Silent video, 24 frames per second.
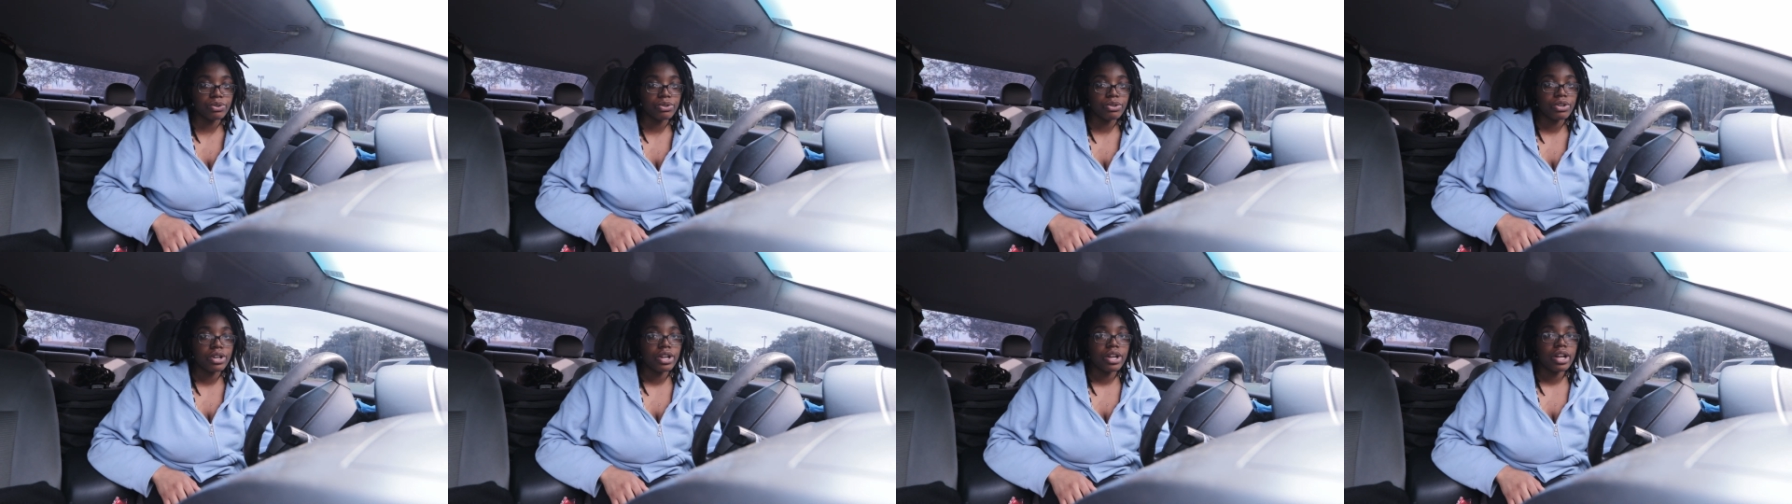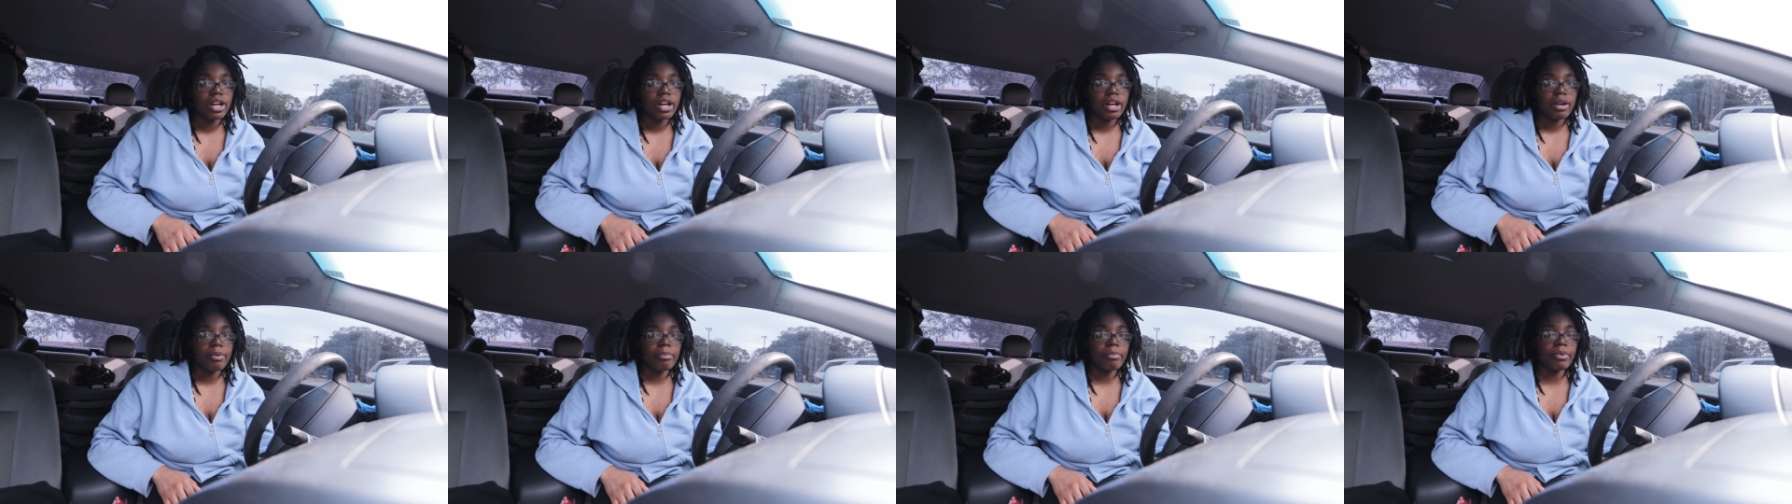
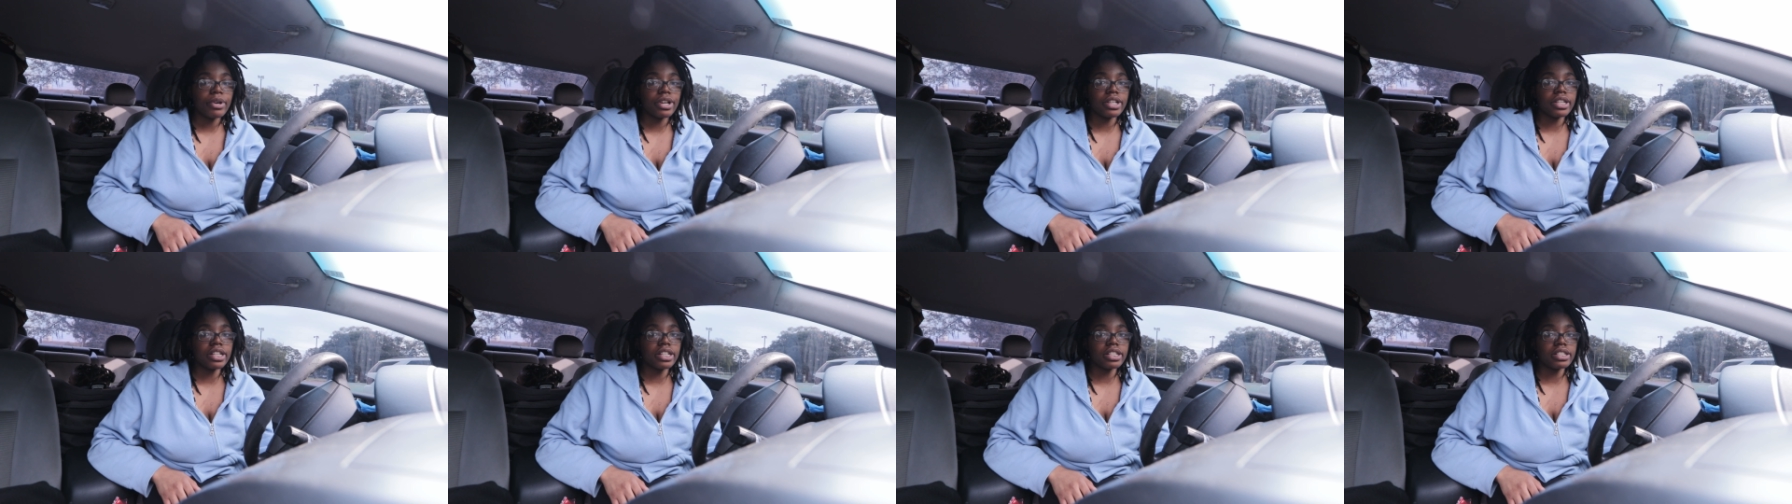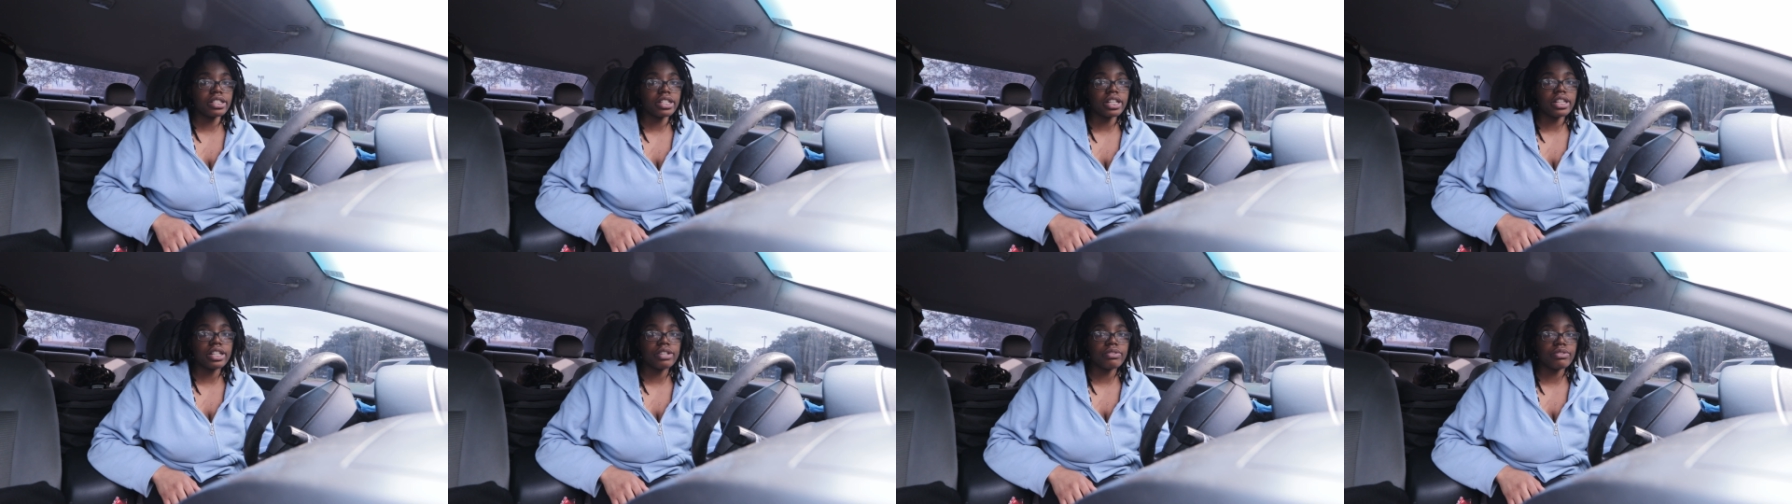But they
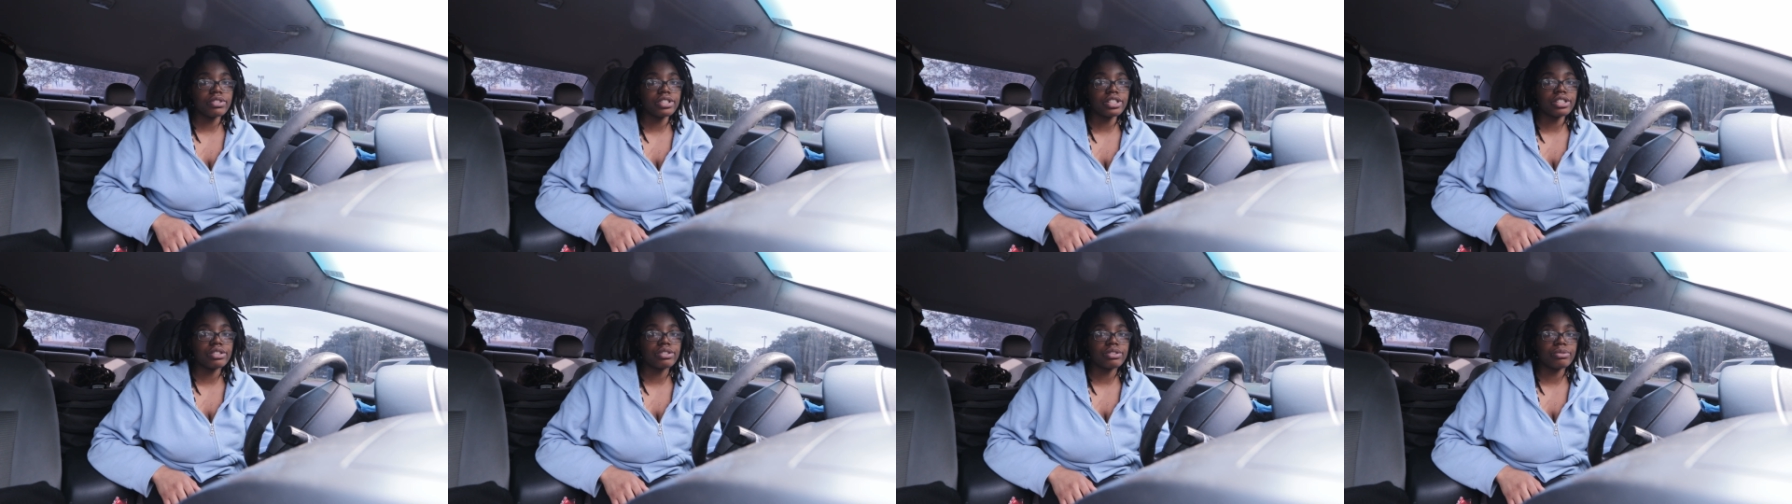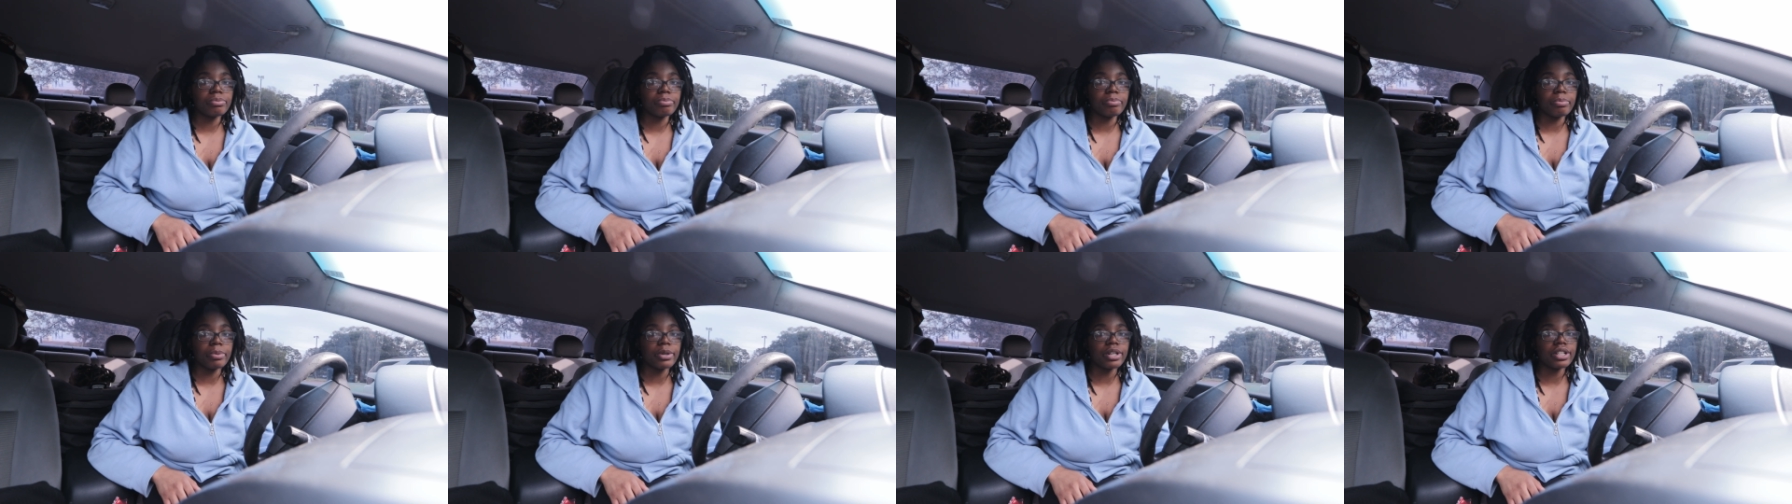said they were just
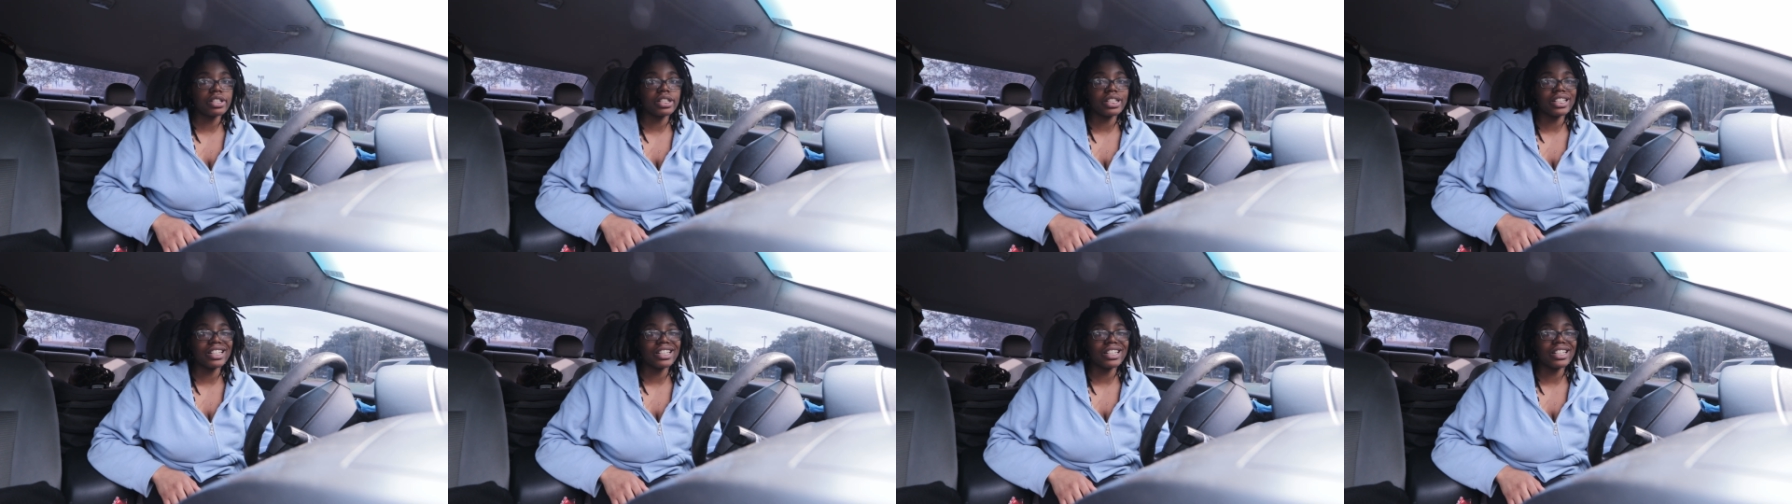booked,